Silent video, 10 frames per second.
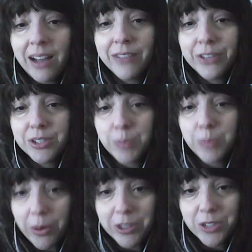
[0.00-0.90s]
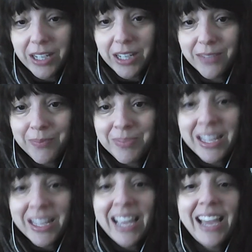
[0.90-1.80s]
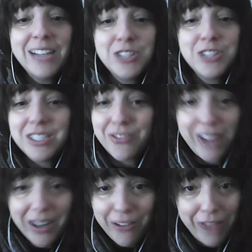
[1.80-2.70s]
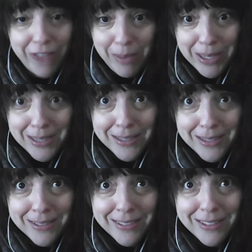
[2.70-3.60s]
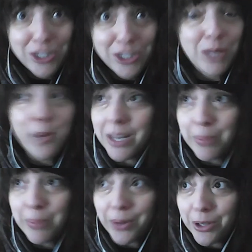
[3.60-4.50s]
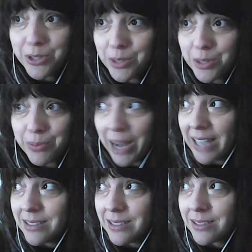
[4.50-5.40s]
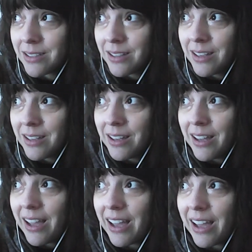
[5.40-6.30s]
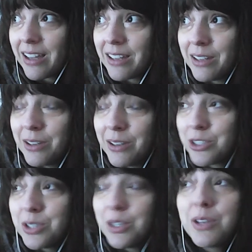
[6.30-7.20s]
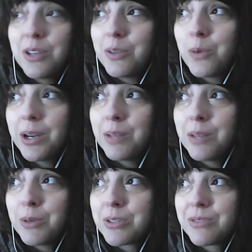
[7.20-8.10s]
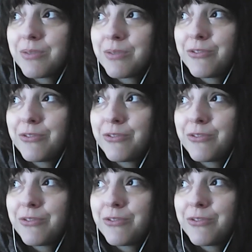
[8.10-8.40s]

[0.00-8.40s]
Oliver's poetry. And she's very famous. She won a Pulitzer Prize. She's one of the most